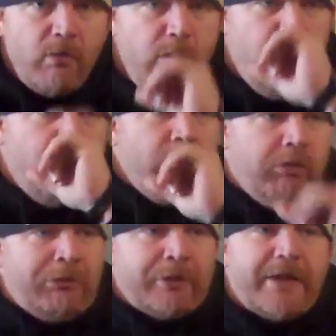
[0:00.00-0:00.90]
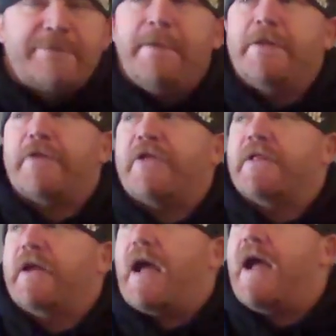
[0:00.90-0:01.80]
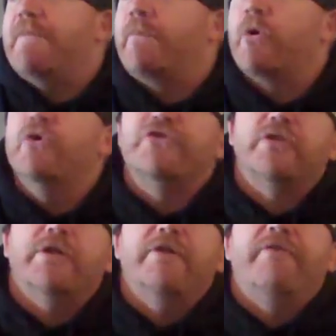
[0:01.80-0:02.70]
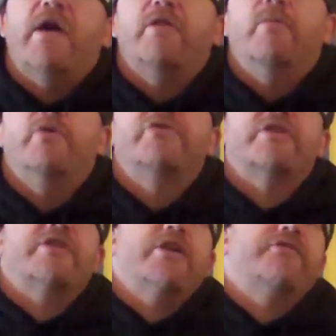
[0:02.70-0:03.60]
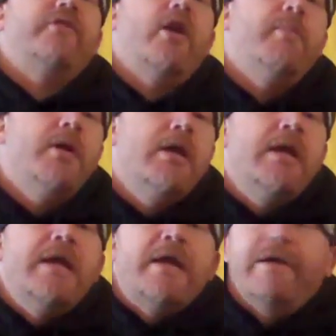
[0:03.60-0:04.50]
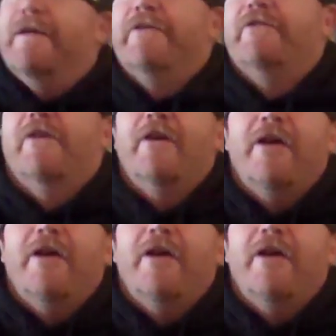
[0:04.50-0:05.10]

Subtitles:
it's been the thing that I personally have found the most success from, is